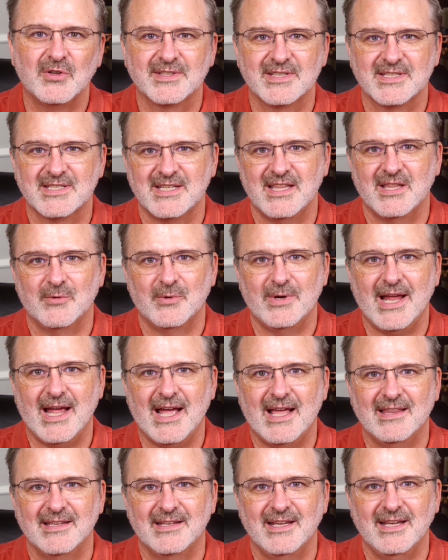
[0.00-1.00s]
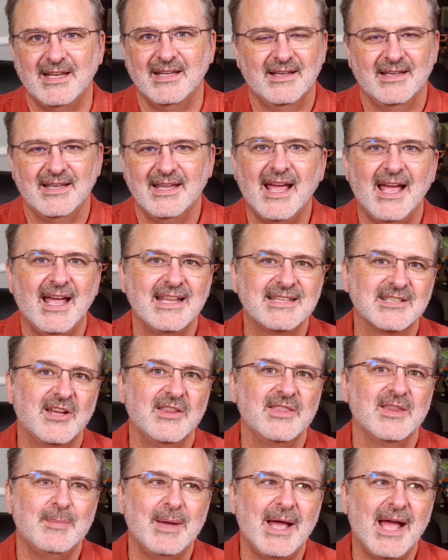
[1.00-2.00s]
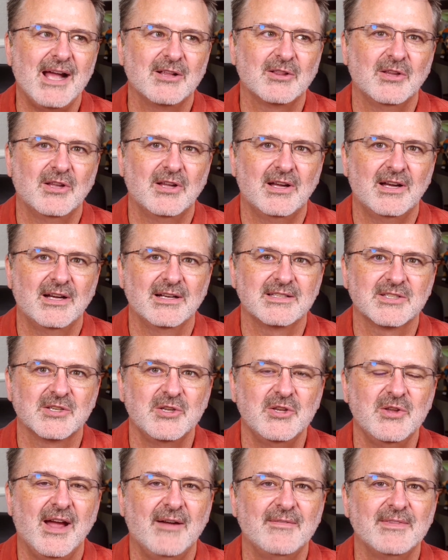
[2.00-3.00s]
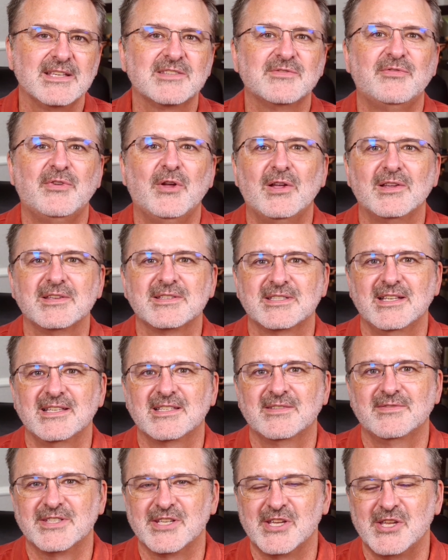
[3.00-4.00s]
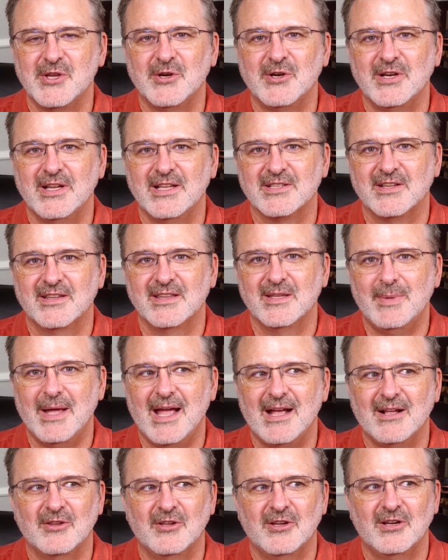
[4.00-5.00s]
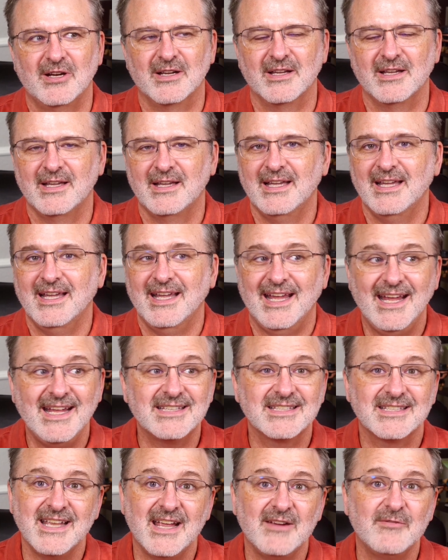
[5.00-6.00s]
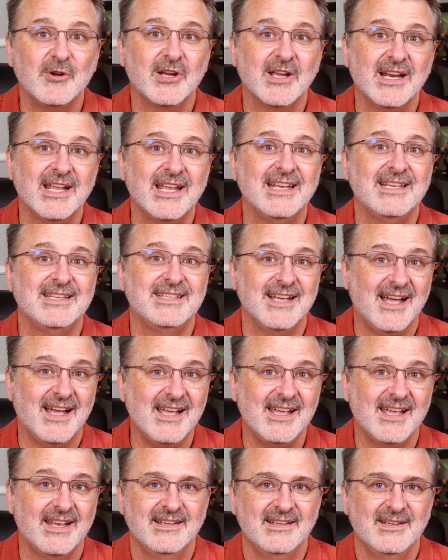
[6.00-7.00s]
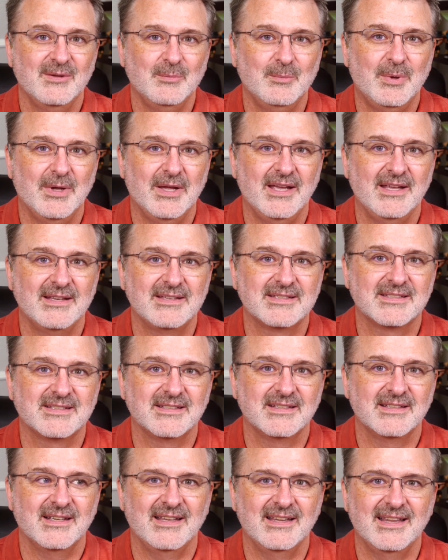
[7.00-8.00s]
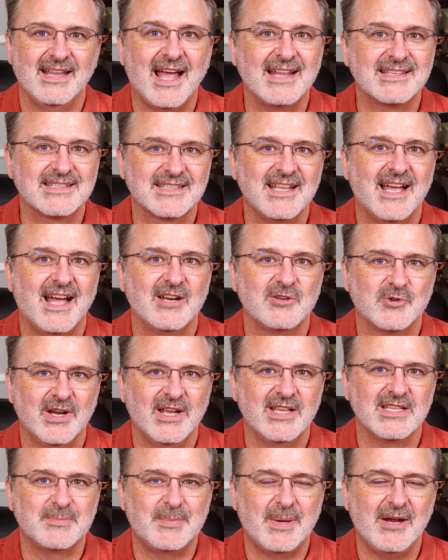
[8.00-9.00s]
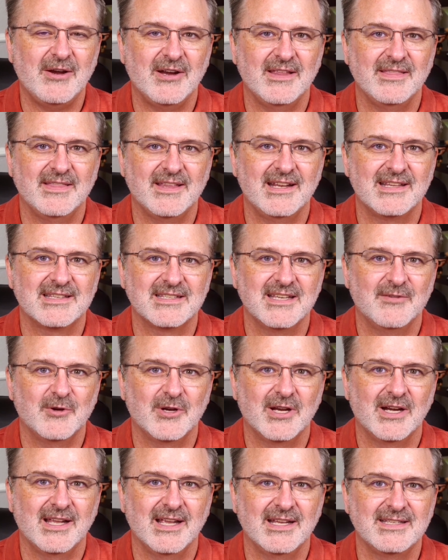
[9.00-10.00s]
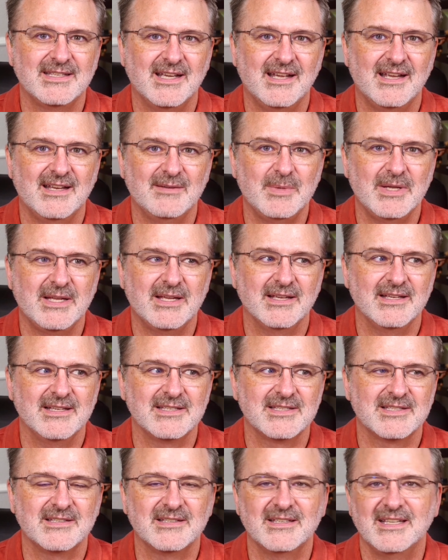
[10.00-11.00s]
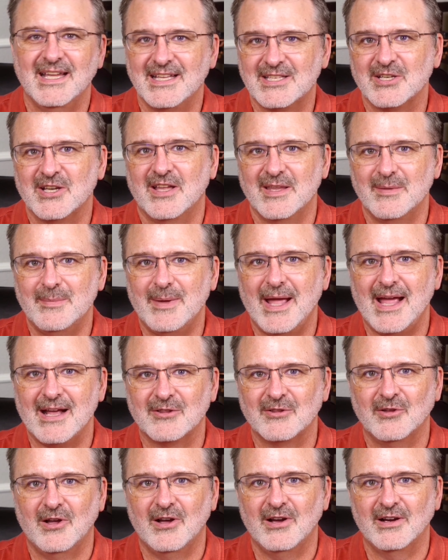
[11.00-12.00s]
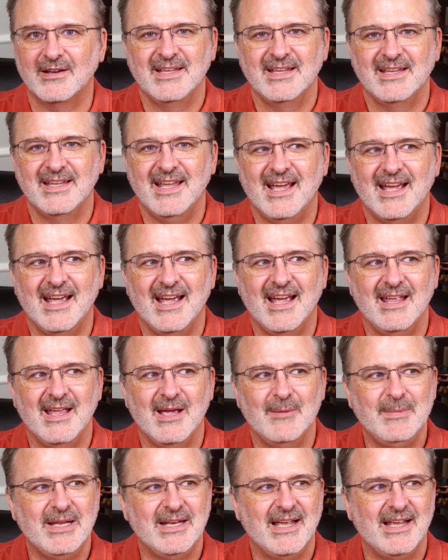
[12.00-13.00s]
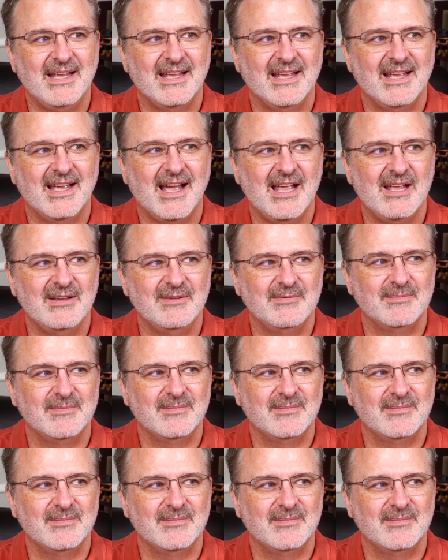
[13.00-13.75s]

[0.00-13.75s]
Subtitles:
to see the reality. But yeah, it's on the backlog. So you have this false sense of security. It's on the backlog. It's never going to get done, but that's not transparent that it's never going to get done because it's on the backlog. Yeah, I mean, I